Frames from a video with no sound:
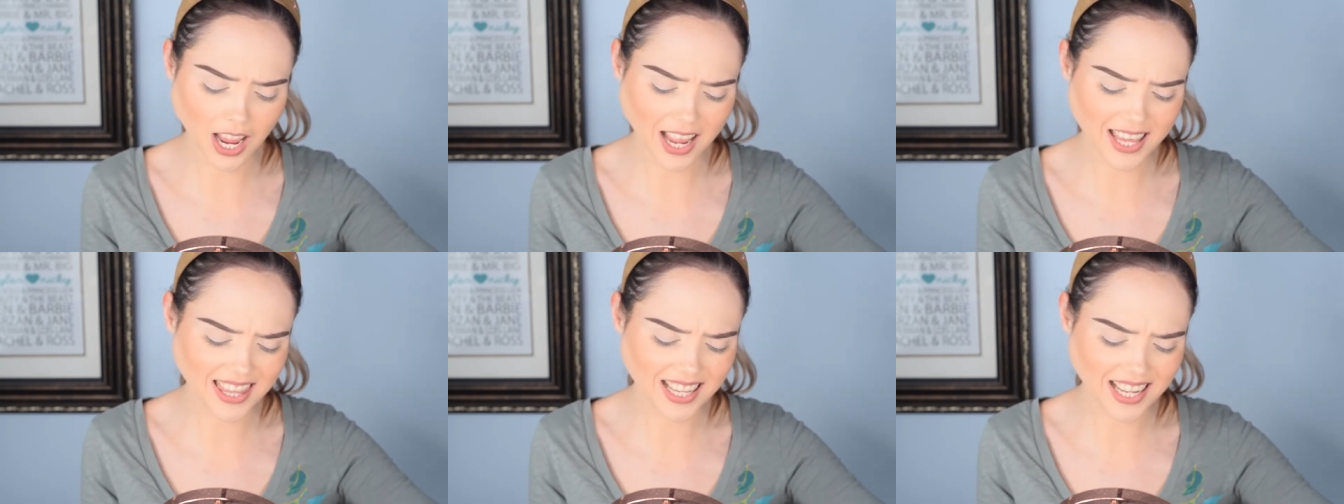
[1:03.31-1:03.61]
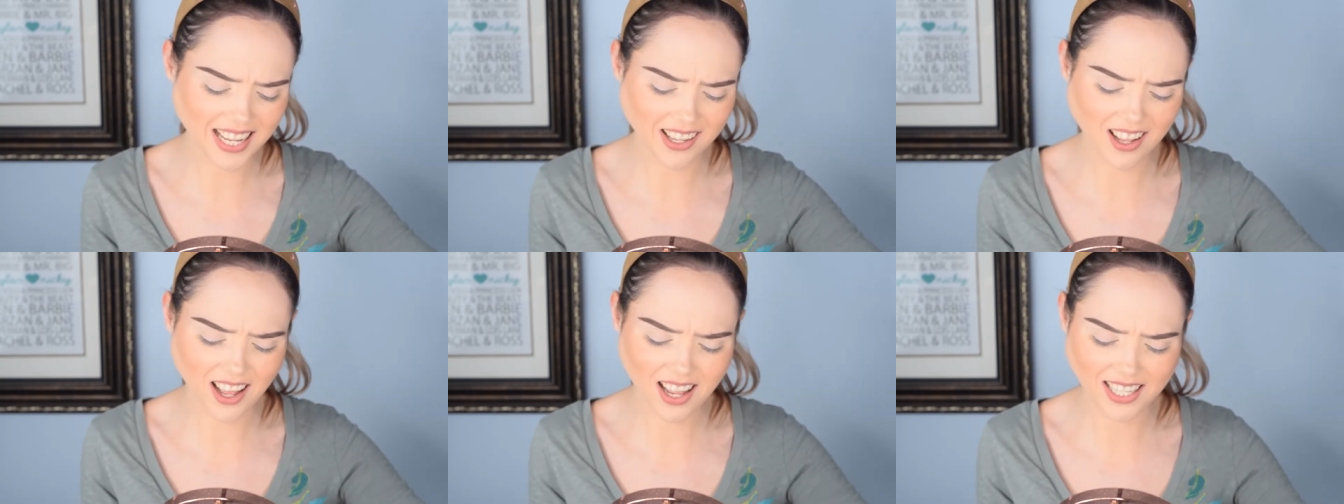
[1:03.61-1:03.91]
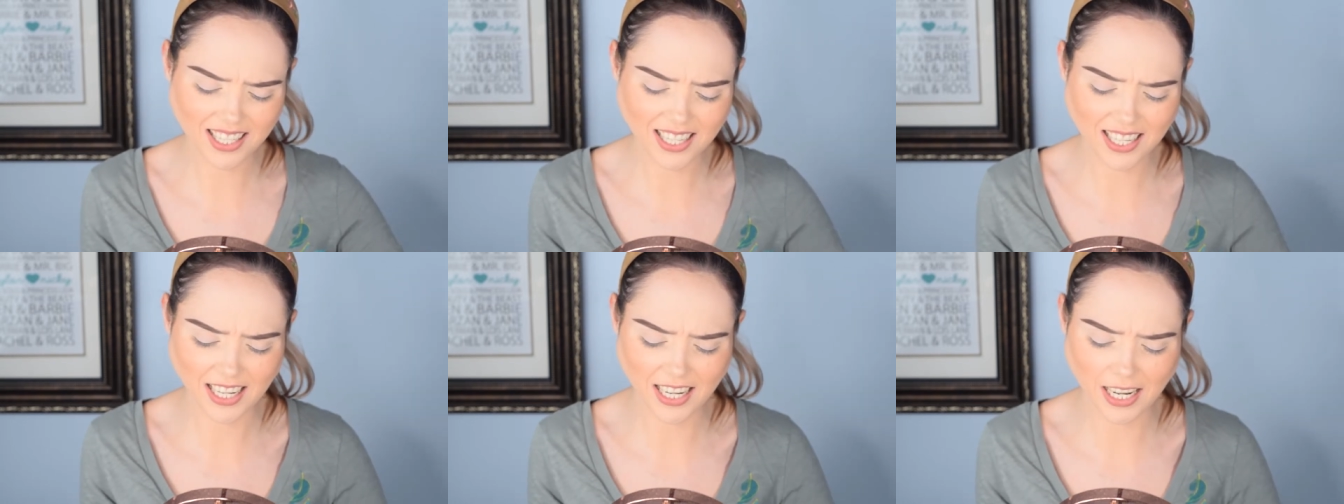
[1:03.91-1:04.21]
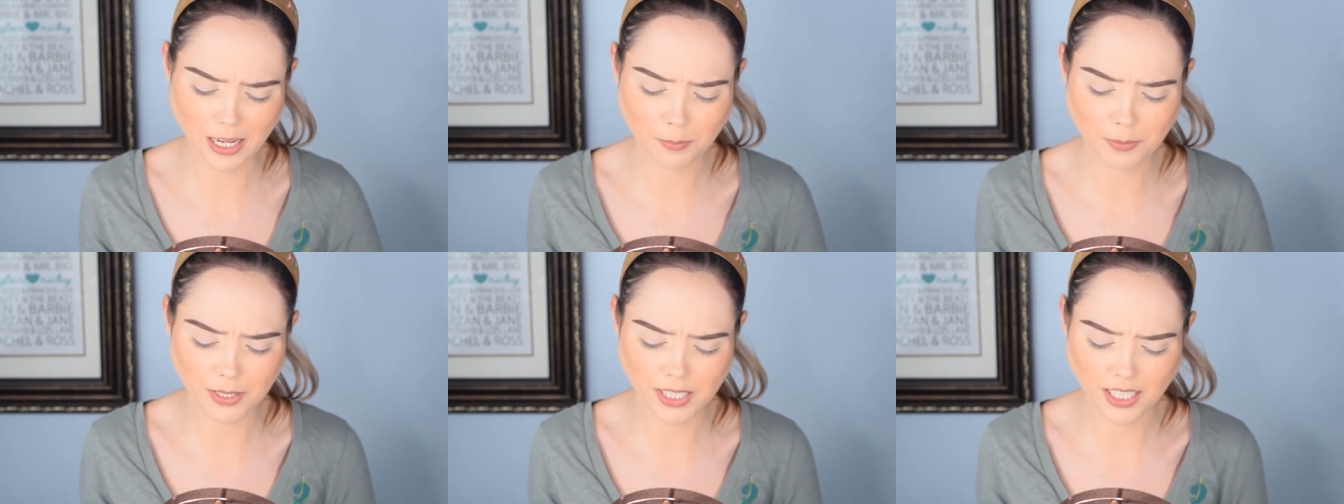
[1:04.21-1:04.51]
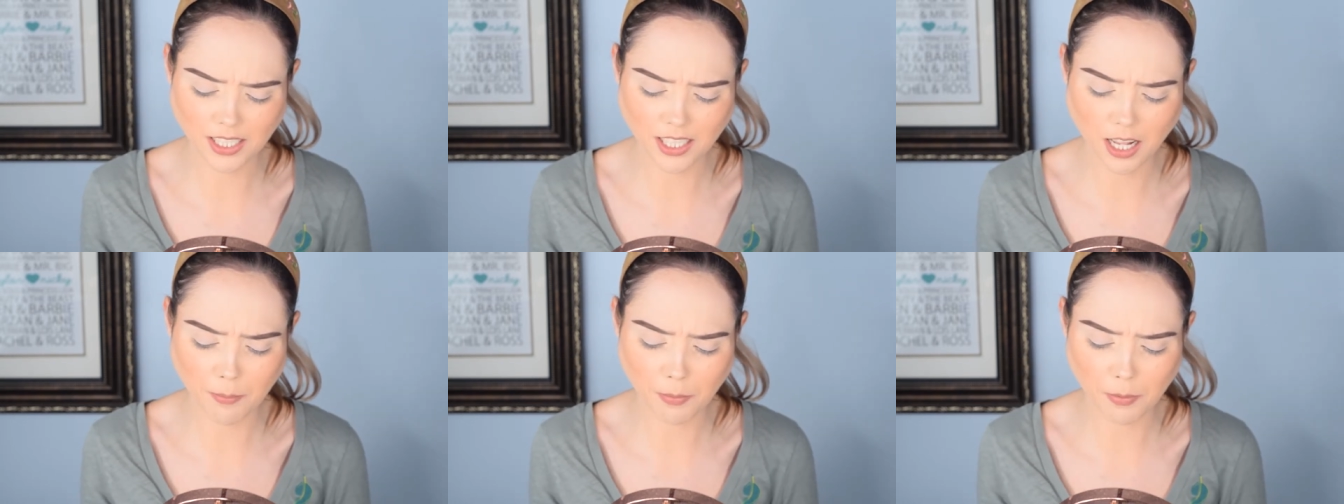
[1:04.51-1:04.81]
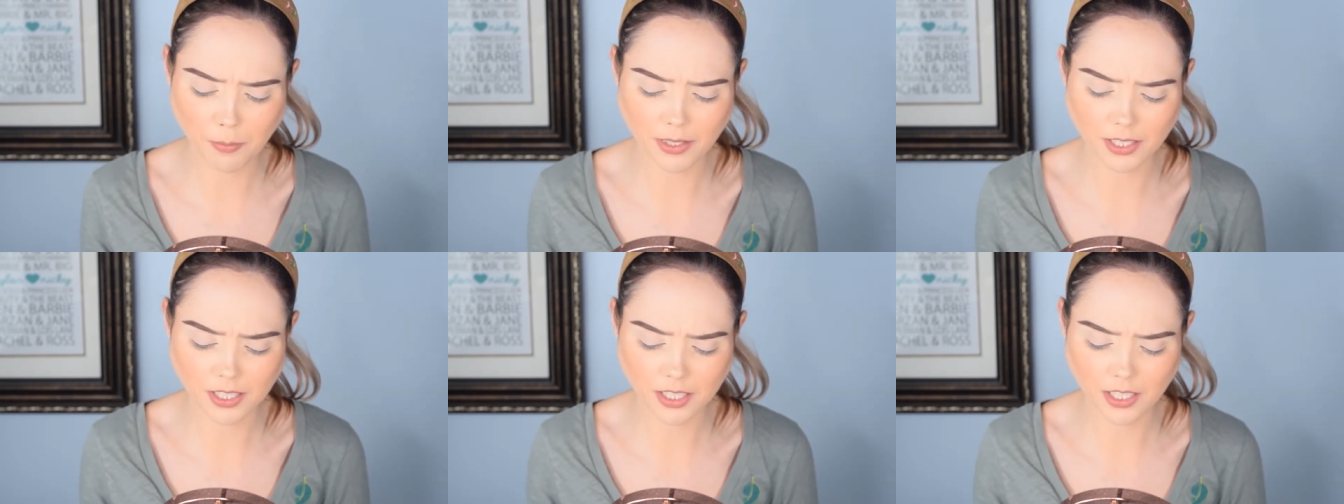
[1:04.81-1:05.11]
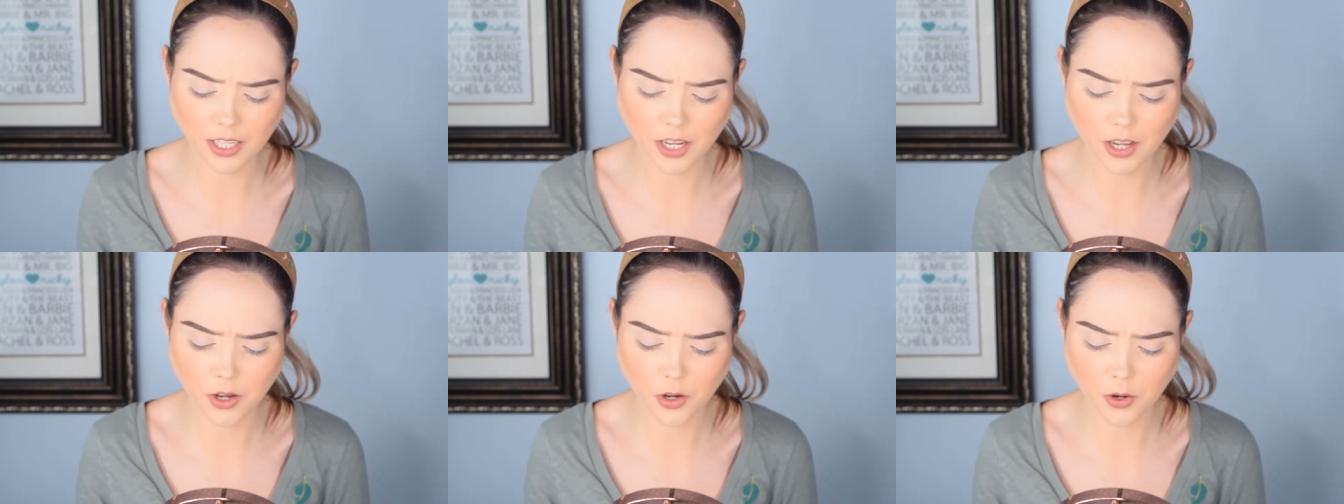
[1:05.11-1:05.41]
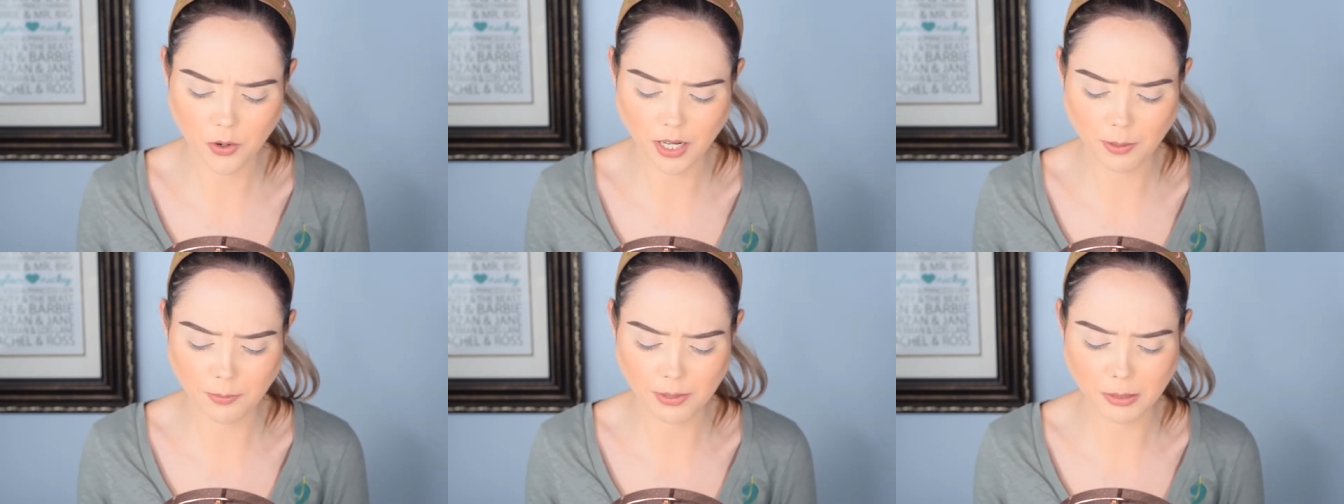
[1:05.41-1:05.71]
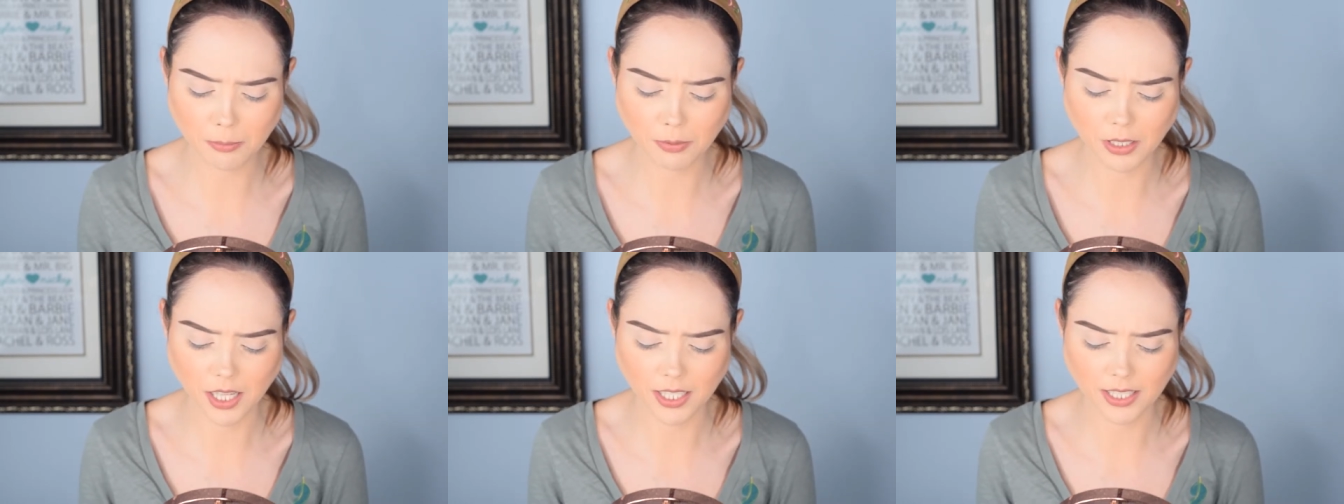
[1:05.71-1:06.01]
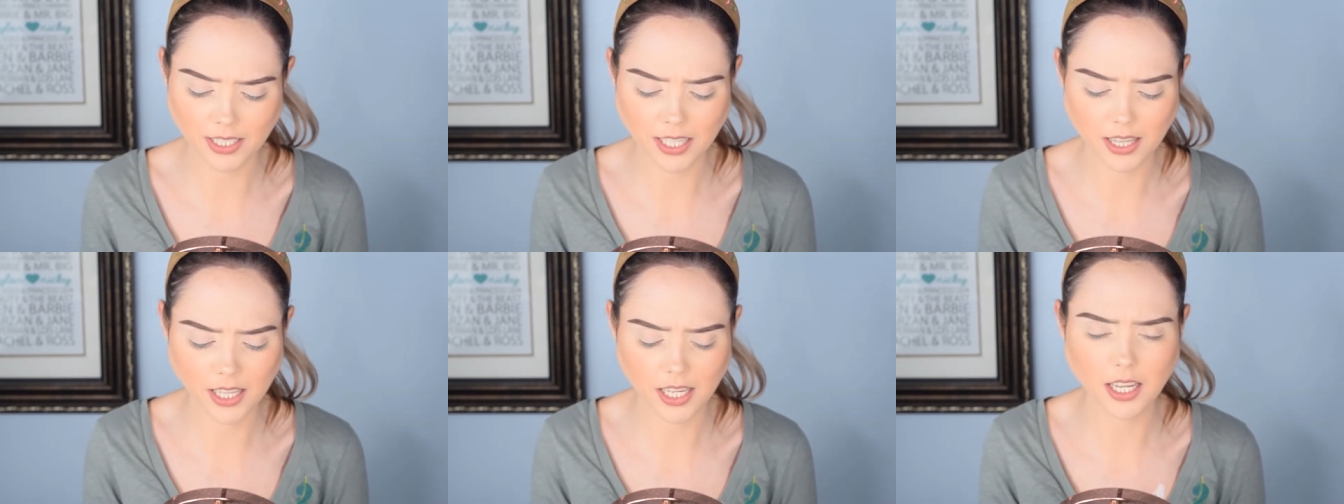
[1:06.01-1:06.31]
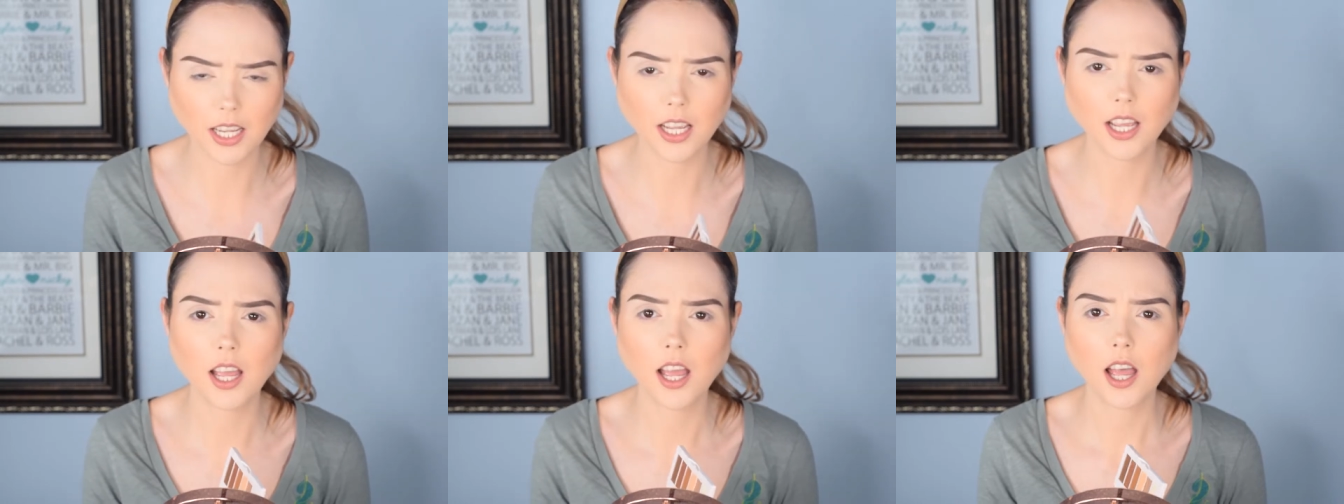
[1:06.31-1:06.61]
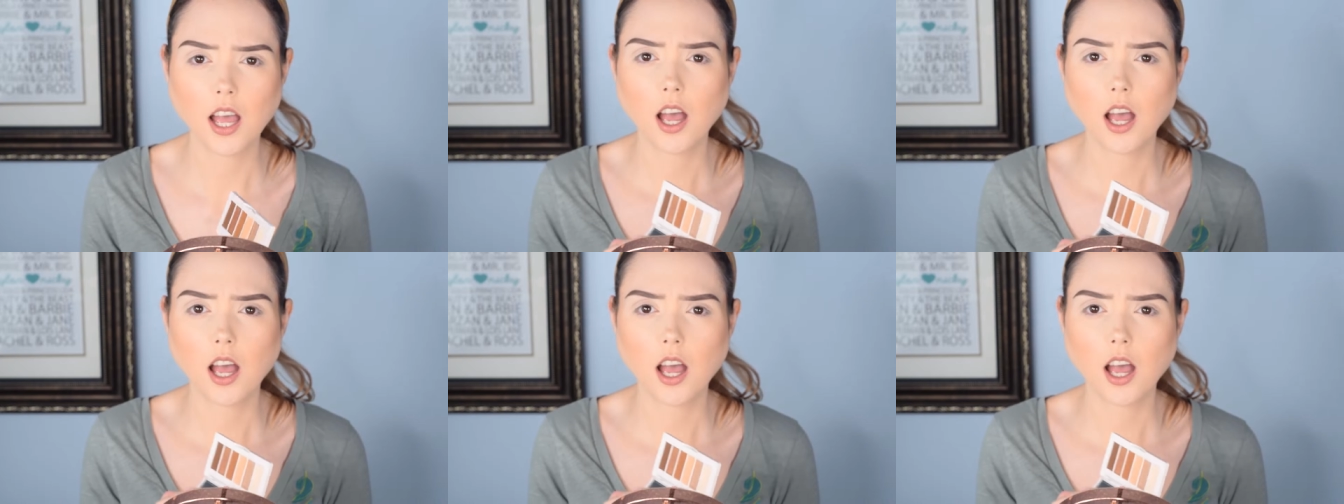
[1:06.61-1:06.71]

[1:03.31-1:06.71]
I think I got in an Ipsy a couple months ago, an Ipsy Plus, I think.